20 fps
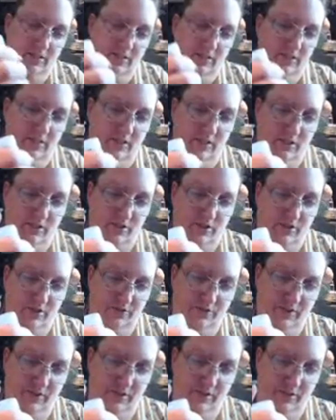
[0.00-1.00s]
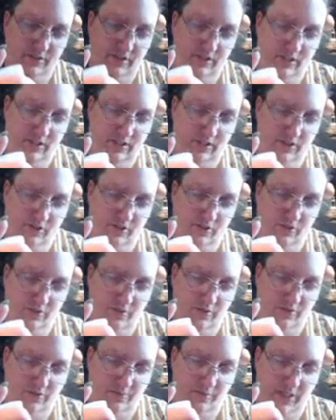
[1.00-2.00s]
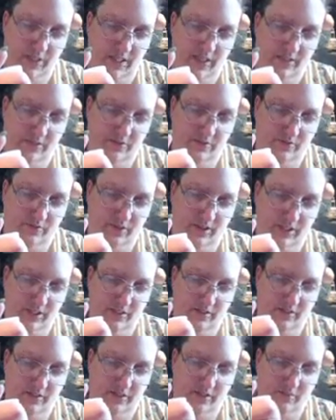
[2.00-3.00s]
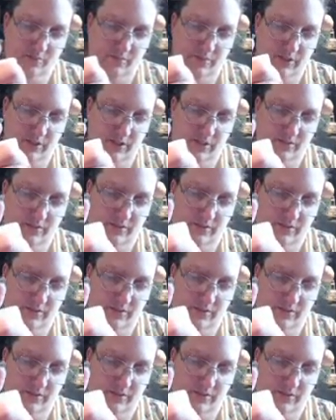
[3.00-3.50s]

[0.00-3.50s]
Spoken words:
Not sure if he's gonna go off base or anything, but